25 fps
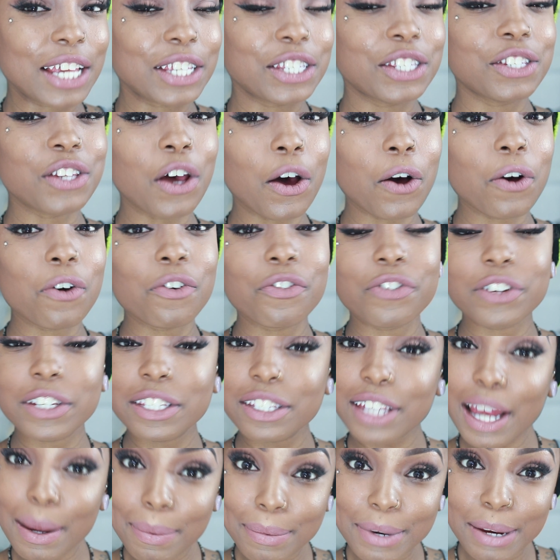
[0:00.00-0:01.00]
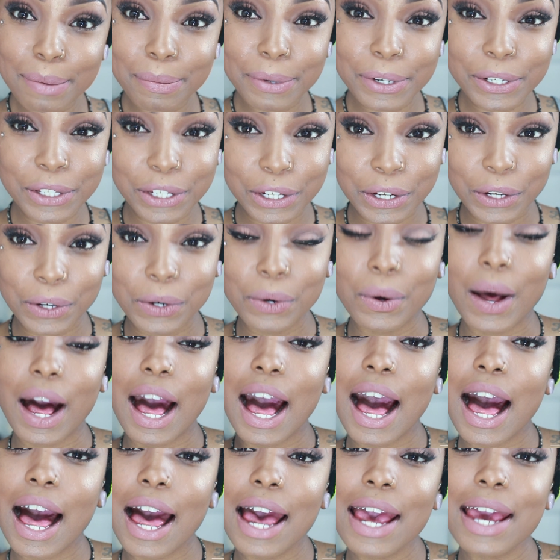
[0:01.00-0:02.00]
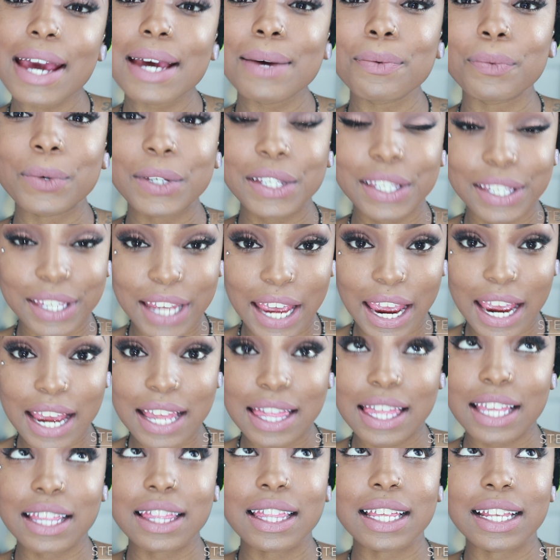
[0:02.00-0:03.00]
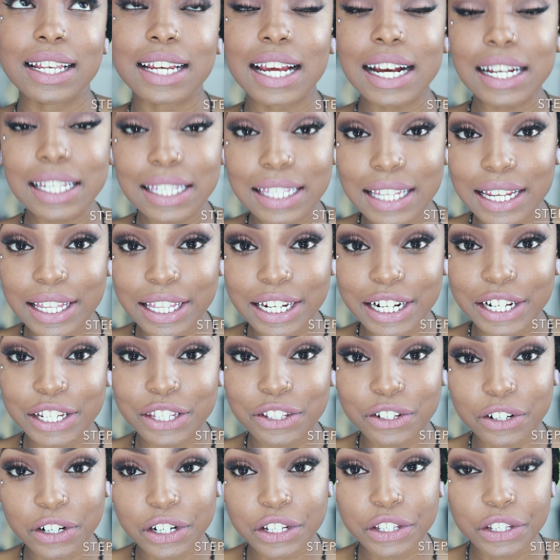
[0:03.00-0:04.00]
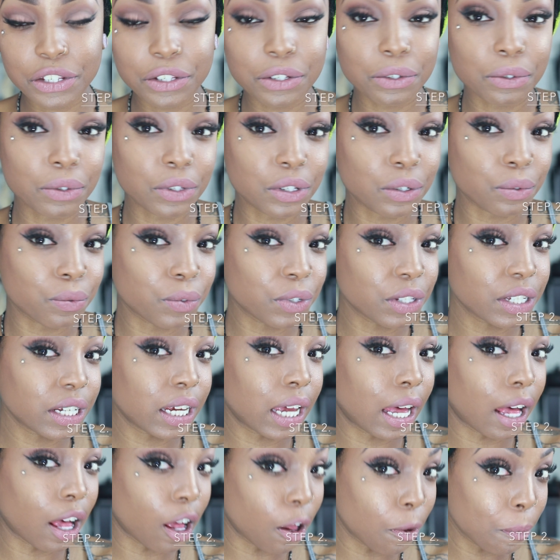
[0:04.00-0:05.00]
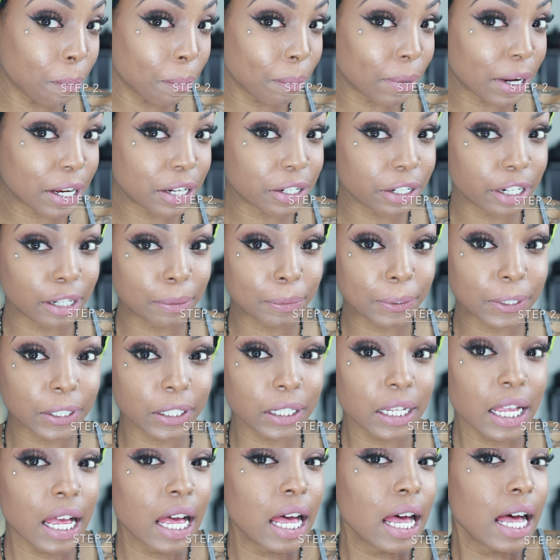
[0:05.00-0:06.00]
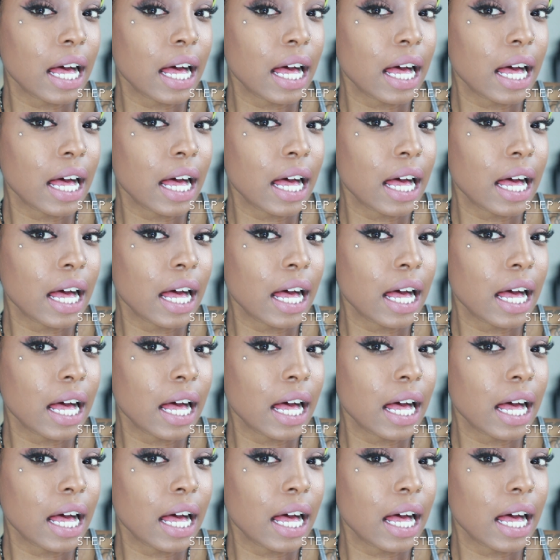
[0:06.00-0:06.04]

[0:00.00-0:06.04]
so for step number 2, I would say that the next thing that I started to do to really help my dermal